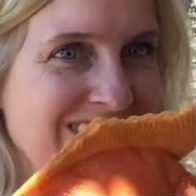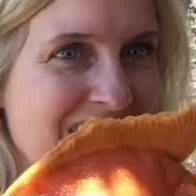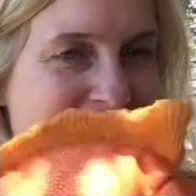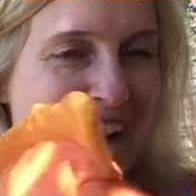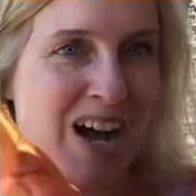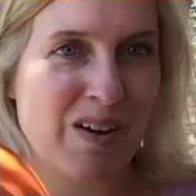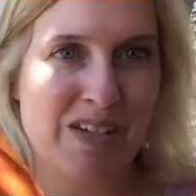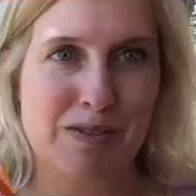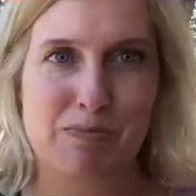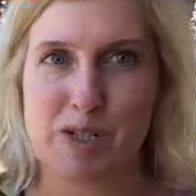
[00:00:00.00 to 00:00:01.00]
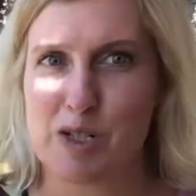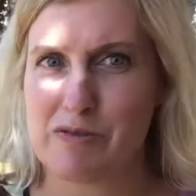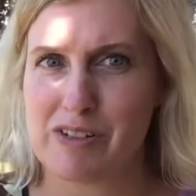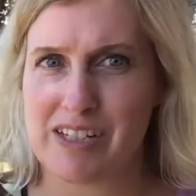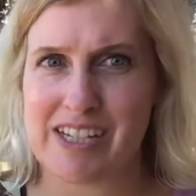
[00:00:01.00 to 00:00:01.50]
Wow,
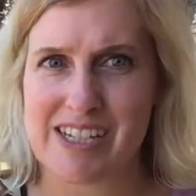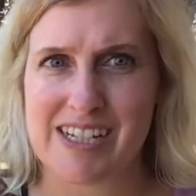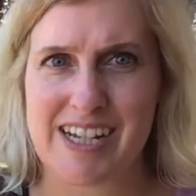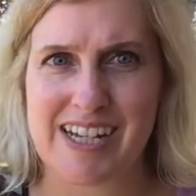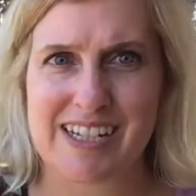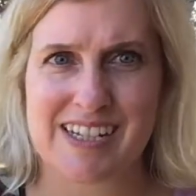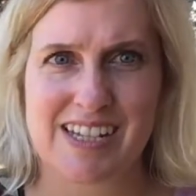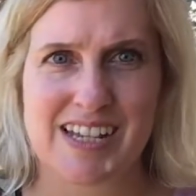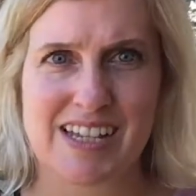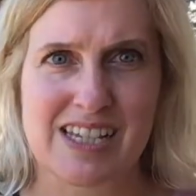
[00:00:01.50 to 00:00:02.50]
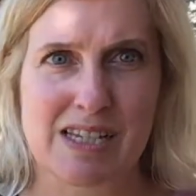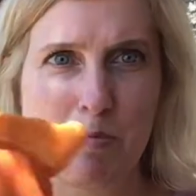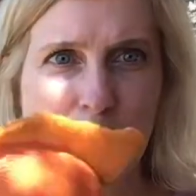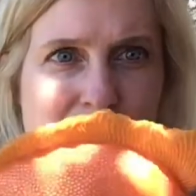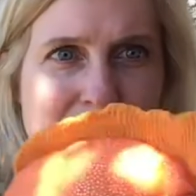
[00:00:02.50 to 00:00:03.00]
beautiful, isn't it? it
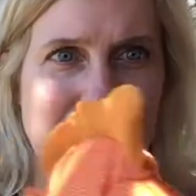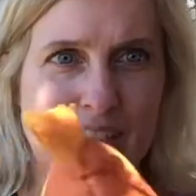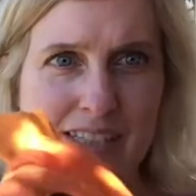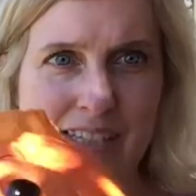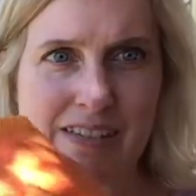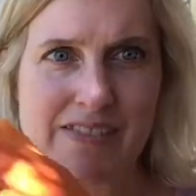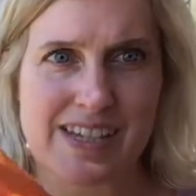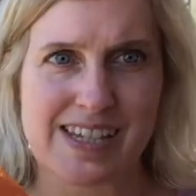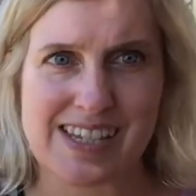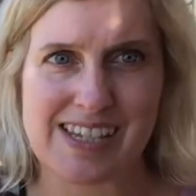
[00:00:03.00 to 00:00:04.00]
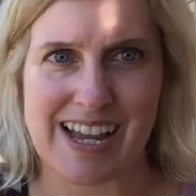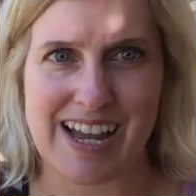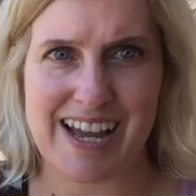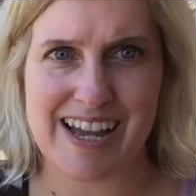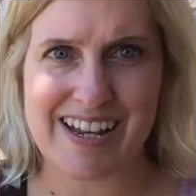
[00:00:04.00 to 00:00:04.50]
sparkles in the
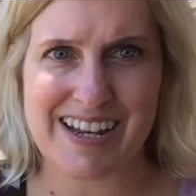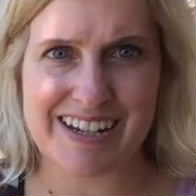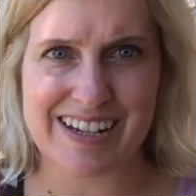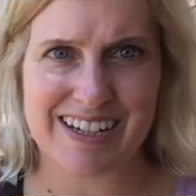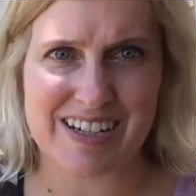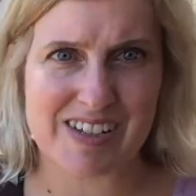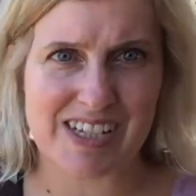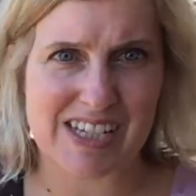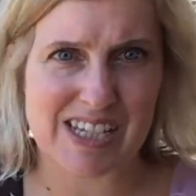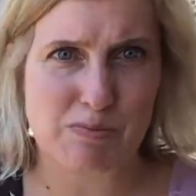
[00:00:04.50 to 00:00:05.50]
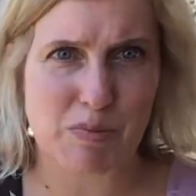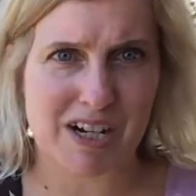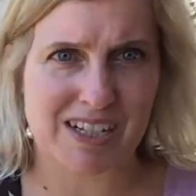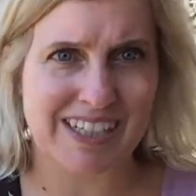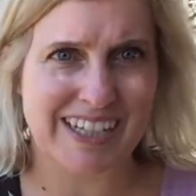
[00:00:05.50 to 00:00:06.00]
sun. Do you see it
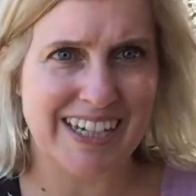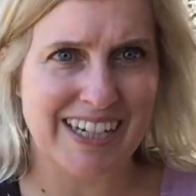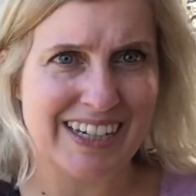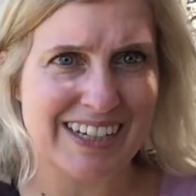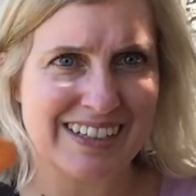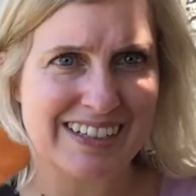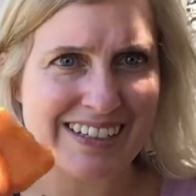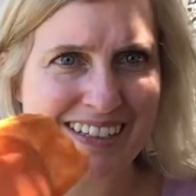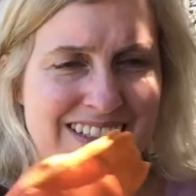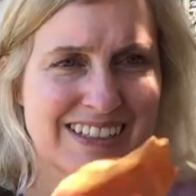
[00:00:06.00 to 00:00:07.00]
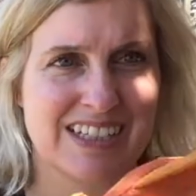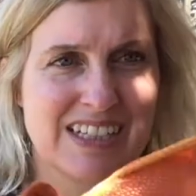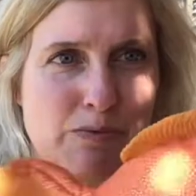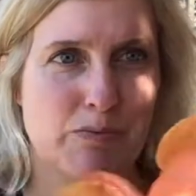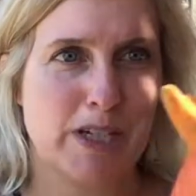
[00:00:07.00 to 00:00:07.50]
sparkling?
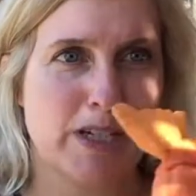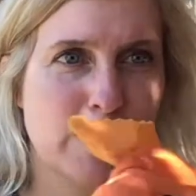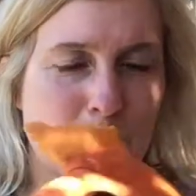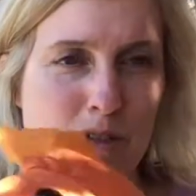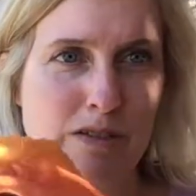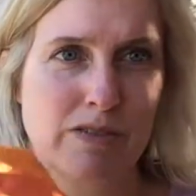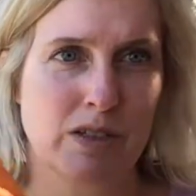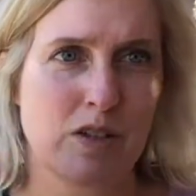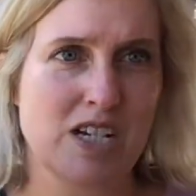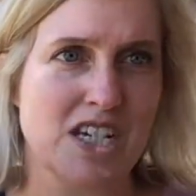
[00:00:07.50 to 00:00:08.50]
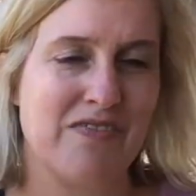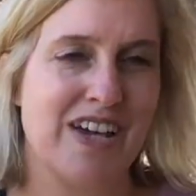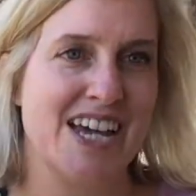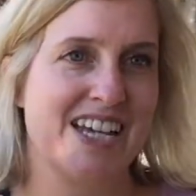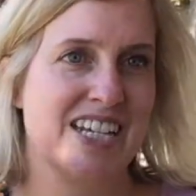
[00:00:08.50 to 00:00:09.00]
Beautiful orange
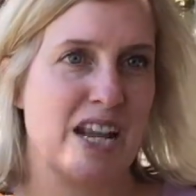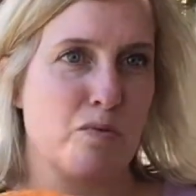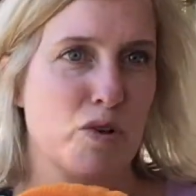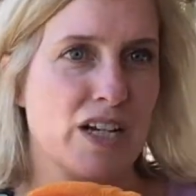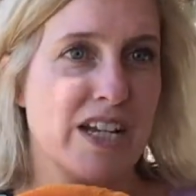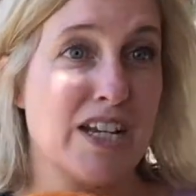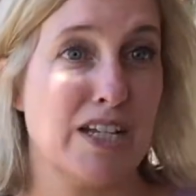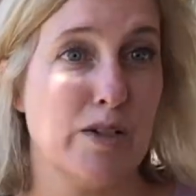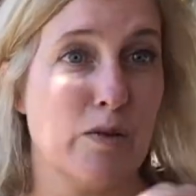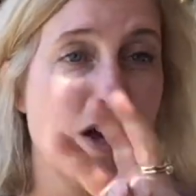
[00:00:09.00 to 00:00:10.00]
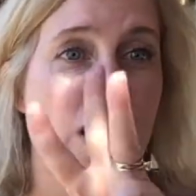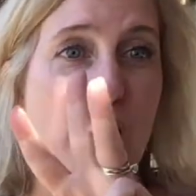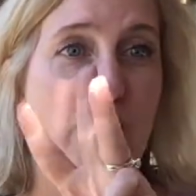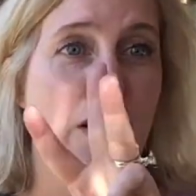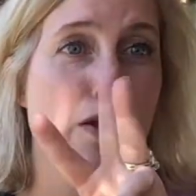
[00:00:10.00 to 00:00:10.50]
fish. And we're gonna do
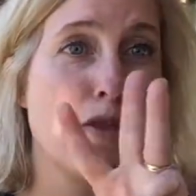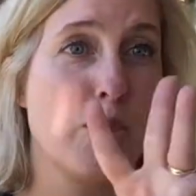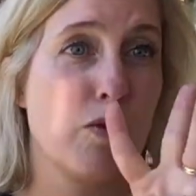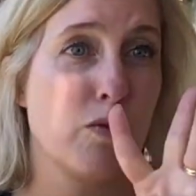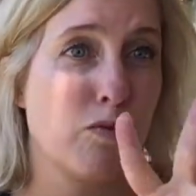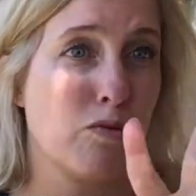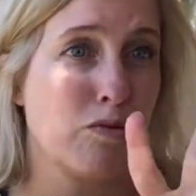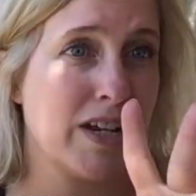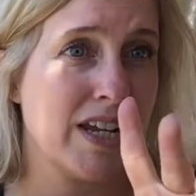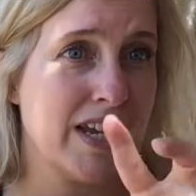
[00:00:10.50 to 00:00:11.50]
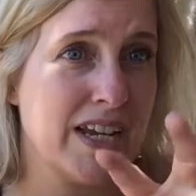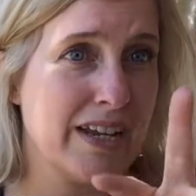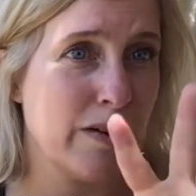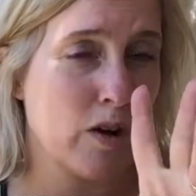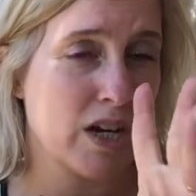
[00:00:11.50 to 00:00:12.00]

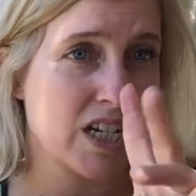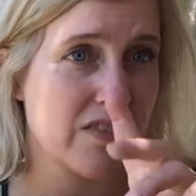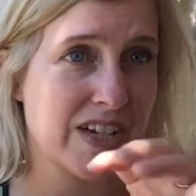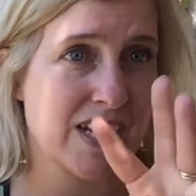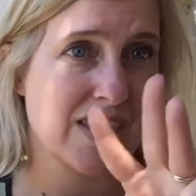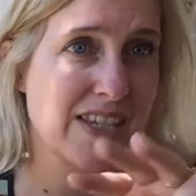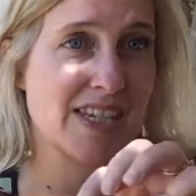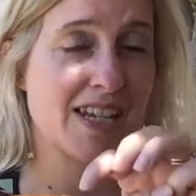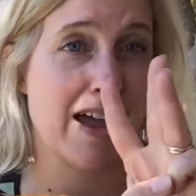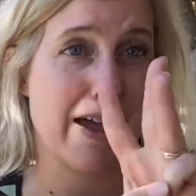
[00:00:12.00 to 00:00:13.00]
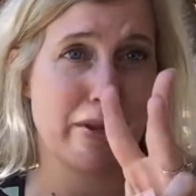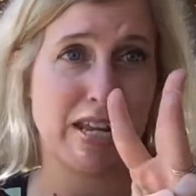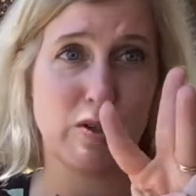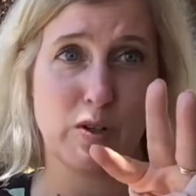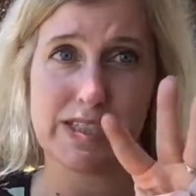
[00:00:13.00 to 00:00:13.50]
three orange fish this time.
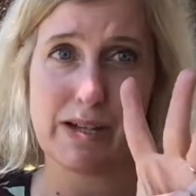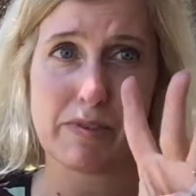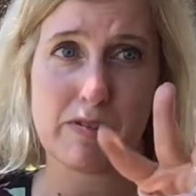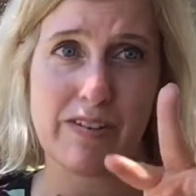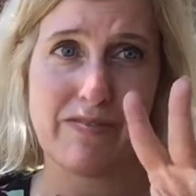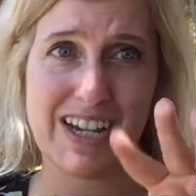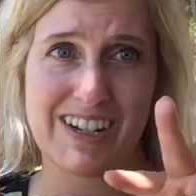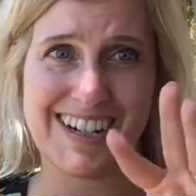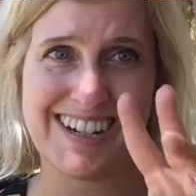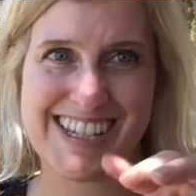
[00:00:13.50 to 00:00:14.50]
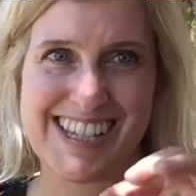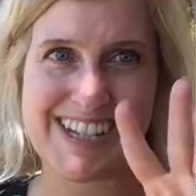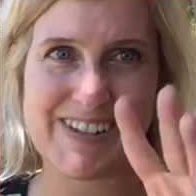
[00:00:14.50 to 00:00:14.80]
Can you hold up three fingers?